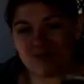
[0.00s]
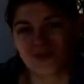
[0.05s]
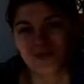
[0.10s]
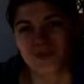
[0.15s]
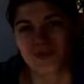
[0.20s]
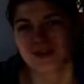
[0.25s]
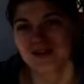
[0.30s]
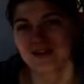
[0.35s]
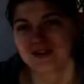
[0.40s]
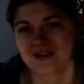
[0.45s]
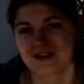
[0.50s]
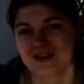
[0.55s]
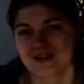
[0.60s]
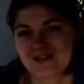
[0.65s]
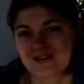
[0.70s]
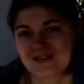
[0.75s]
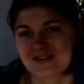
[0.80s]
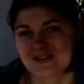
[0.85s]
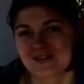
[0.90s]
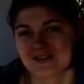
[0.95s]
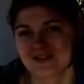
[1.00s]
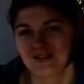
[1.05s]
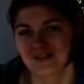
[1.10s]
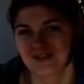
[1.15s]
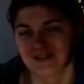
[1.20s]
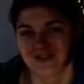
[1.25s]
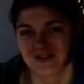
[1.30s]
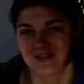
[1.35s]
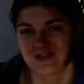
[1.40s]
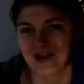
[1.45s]
Not that I'd actually
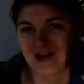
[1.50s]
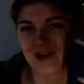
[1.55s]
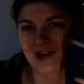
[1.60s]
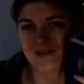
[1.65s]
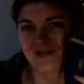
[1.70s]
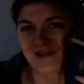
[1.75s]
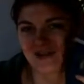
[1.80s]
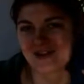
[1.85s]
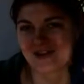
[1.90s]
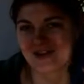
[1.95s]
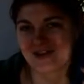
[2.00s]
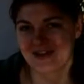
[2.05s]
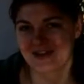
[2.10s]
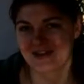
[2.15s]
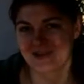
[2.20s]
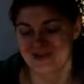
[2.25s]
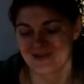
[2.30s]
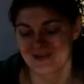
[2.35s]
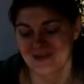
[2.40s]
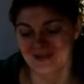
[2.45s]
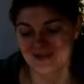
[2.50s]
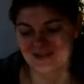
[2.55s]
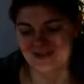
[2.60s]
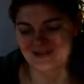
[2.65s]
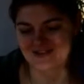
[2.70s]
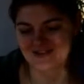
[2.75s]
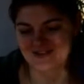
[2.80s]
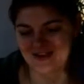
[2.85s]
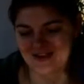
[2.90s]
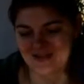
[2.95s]
give this to anyone and let them look
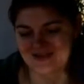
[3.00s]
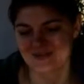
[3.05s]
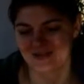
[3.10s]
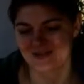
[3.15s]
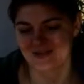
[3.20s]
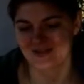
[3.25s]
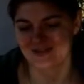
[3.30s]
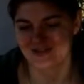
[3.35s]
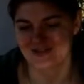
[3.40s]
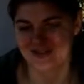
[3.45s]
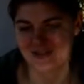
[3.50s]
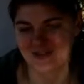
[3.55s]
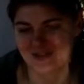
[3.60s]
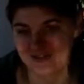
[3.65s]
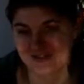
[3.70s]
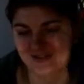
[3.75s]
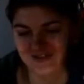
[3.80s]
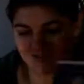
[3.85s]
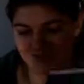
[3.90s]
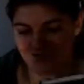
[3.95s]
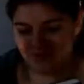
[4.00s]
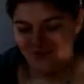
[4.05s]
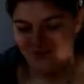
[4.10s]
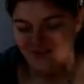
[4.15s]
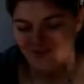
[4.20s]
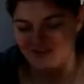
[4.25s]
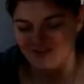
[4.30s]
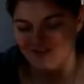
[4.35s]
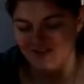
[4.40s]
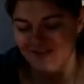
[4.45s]
inside because it is so
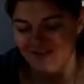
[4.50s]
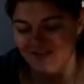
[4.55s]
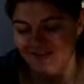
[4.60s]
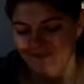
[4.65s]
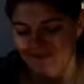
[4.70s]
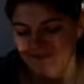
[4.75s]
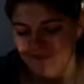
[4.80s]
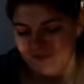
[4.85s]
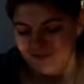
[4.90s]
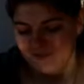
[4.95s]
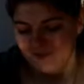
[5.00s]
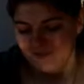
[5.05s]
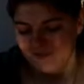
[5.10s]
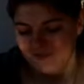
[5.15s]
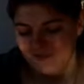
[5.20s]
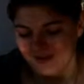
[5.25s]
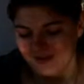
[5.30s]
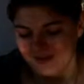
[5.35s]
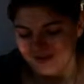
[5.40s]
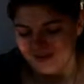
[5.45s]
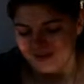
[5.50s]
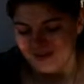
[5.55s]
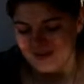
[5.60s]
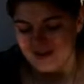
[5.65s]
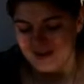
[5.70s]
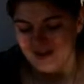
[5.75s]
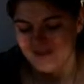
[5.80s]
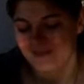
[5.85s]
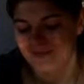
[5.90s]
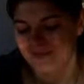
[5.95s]
personal. But
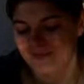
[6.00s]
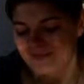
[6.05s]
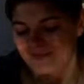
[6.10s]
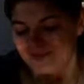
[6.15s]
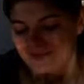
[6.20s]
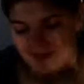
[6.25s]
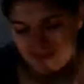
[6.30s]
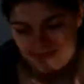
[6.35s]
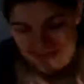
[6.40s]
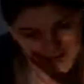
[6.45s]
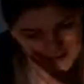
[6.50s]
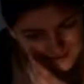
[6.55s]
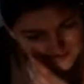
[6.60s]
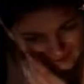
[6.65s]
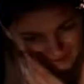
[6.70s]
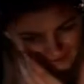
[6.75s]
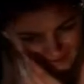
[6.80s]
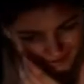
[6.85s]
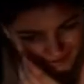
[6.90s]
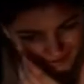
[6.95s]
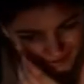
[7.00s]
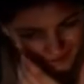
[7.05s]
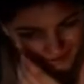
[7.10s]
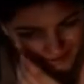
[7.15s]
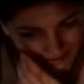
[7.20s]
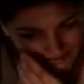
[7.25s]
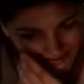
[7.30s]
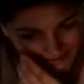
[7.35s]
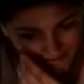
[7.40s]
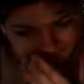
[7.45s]
yeah, I think
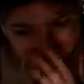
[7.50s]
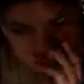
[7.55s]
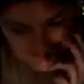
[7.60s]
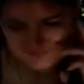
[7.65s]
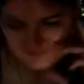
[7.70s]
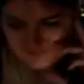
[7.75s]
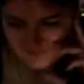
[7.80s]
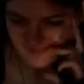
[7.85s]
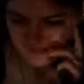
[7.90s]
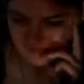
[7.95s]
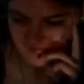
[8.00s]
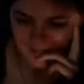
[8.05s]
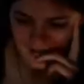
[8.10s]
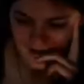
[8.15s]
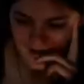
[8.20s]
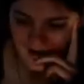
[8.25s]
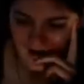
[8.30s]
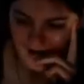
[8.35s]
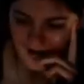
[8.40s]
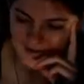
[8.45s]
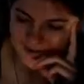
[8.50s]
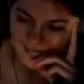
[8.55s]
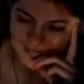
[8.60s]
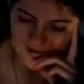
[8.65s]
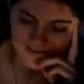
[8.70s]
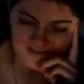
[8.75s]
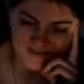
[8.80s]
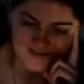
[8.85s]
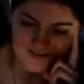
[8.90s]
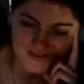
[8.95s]
notebooks are an
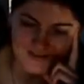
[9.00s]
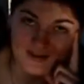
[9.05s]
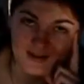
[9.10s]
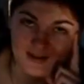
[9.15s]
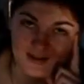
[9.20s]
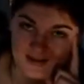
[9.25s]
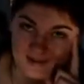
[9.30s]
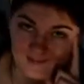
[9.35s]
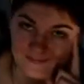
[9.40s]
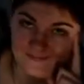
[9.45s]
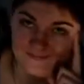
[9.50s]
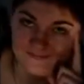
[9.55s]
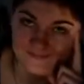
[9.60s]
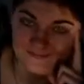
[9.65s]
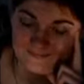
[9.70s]
amazing thing.